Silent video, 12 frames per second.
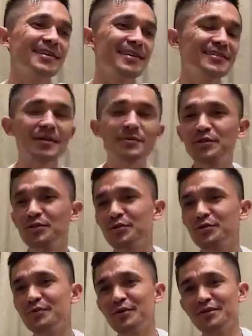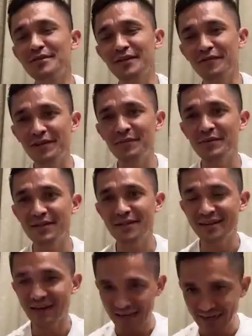he substitutes me on 70
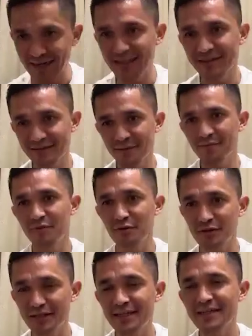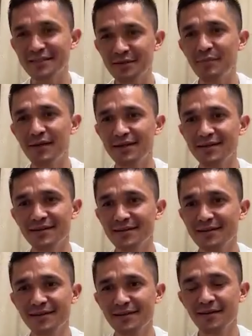minutes rightly because he can see better,
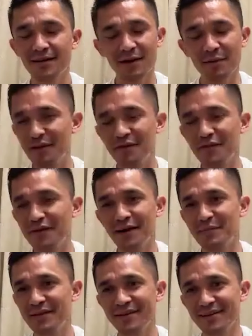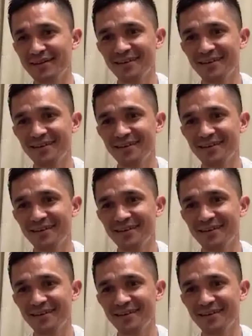I'm never happy.